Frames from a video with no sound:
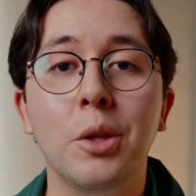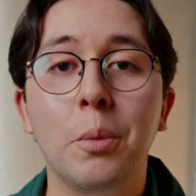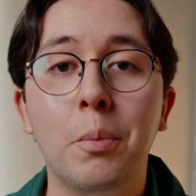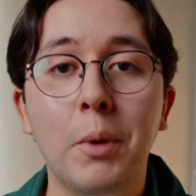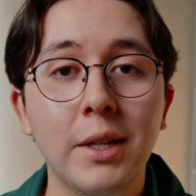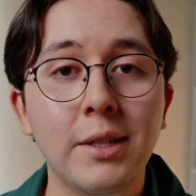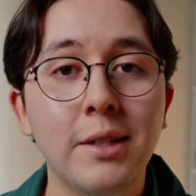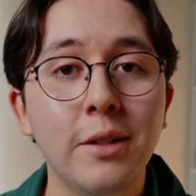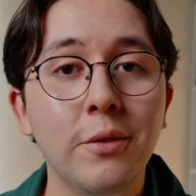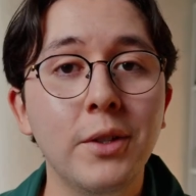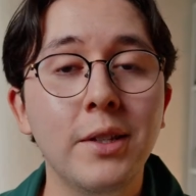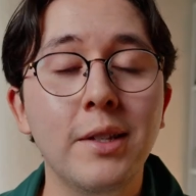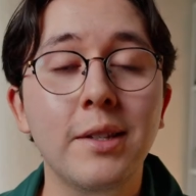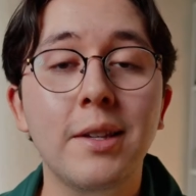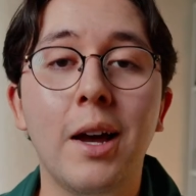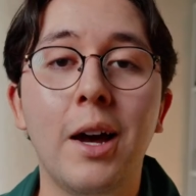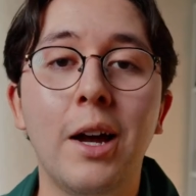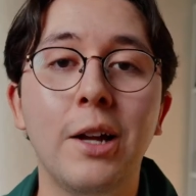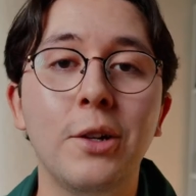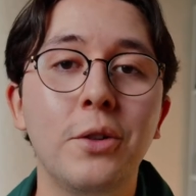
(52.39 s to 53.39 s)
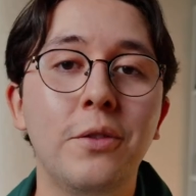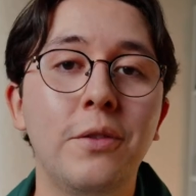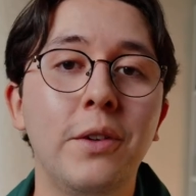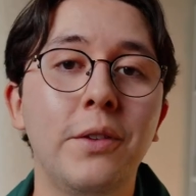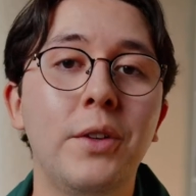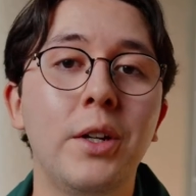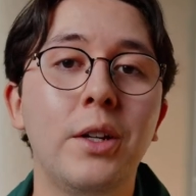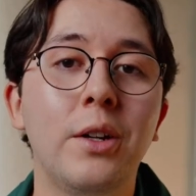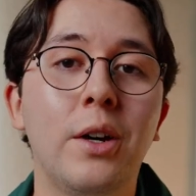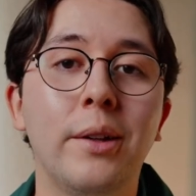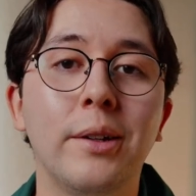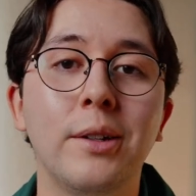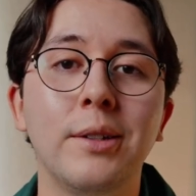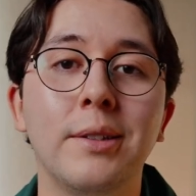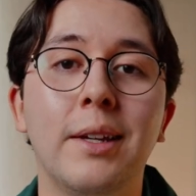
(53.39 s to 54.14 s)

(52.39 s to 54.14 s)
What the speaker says: the price difference is $150,